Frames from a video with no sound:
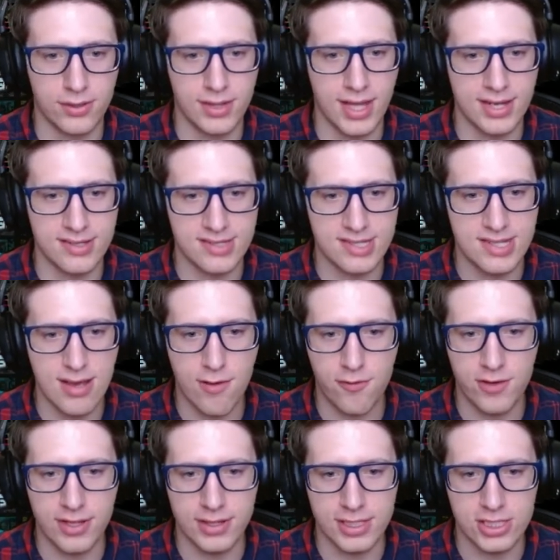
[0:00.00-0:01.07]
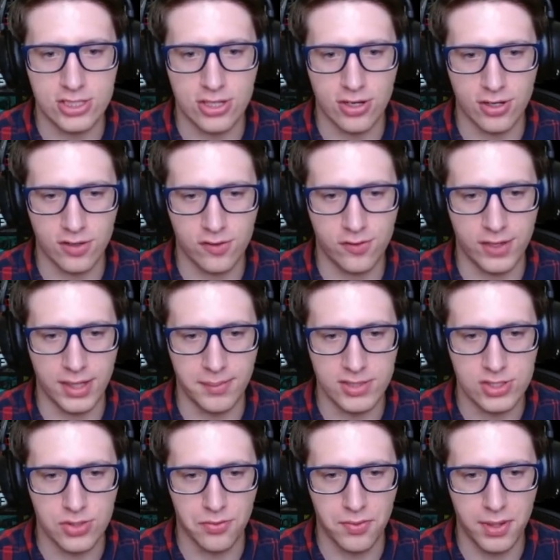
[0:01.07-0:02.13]
That is definitely dark flame.
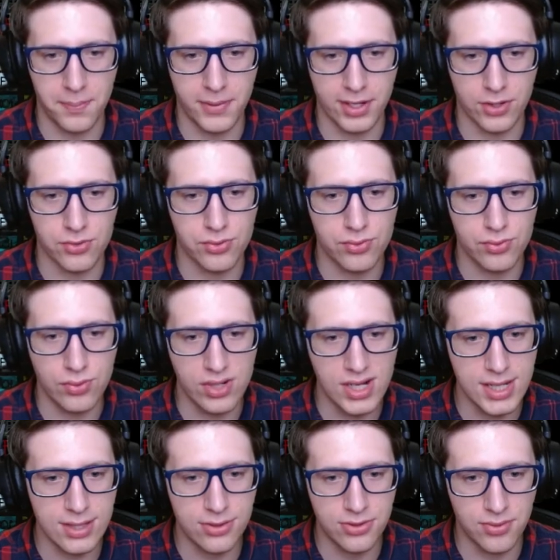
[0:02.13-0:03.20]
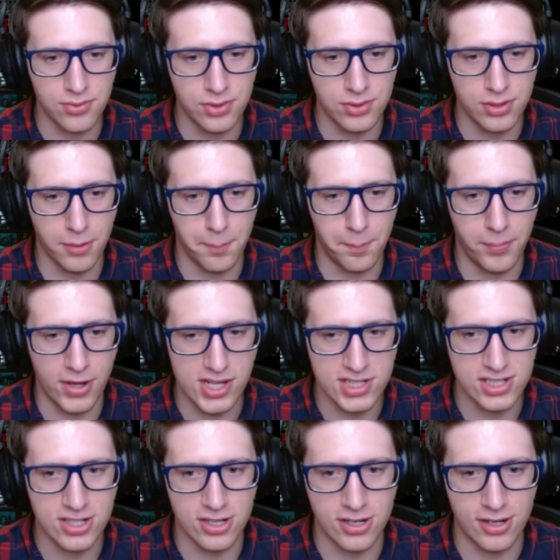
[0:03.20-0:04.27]
It's ripping right through the
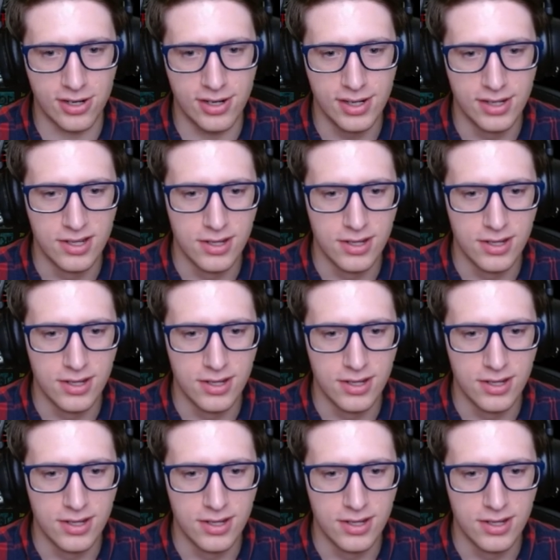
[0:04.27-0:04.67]
bunker.